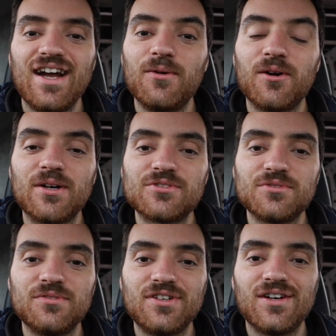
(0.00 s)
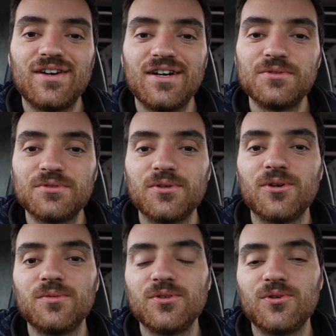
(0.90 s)
Hey, welcome back to a new video. How you're doing?
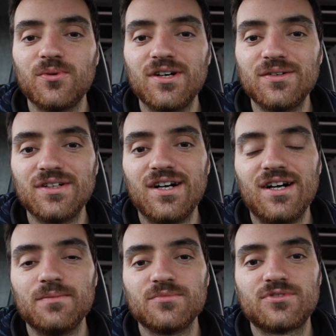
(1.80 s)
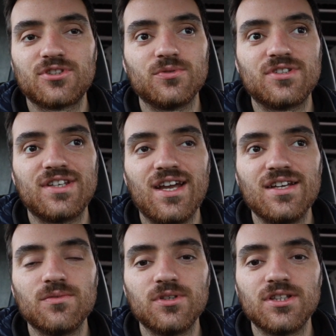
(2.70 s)
Hope you're all well. So
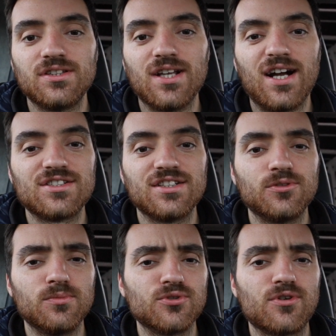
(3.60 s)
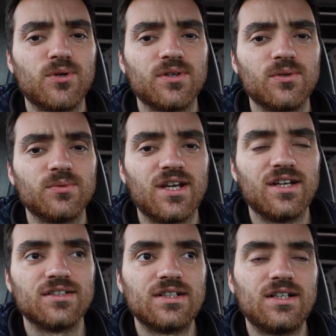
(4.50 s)
today we actually didn't do much recording all
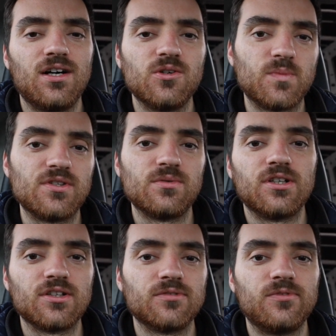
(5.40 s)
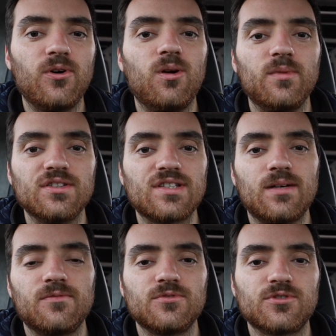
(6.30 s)
day. I was busy working on the farm, and
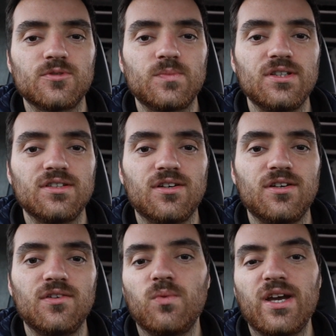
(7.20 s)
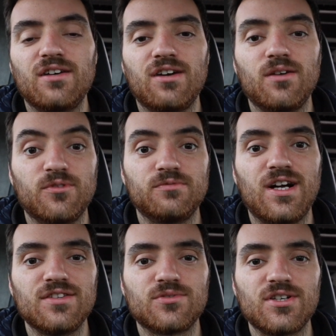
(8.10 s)
Tabitha's just been kind of waiting around for the
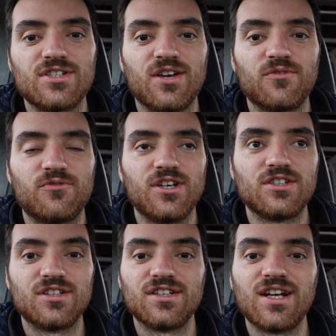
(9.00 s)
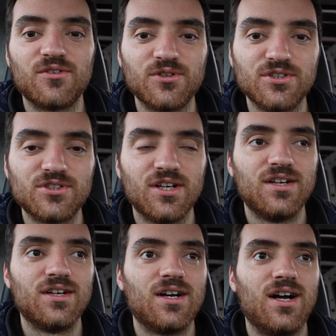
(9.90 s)
van to actually get fixed at the garage.
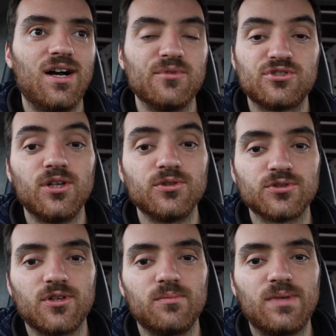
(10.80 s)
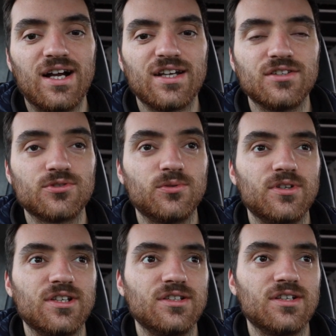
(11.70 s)
And she's only just got back, and it's
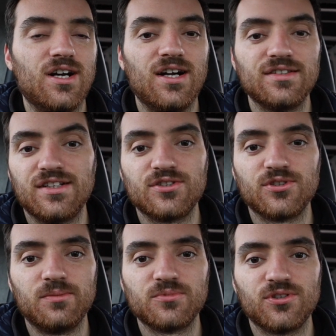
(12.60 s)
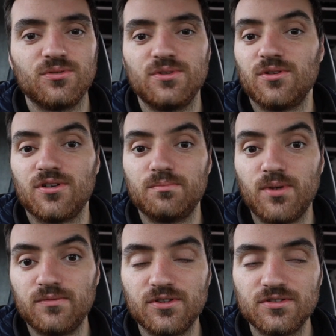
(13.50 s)
already dinner time, so we're not going to
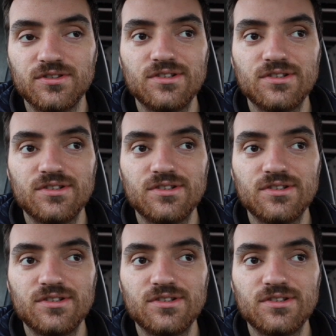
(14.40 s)
bother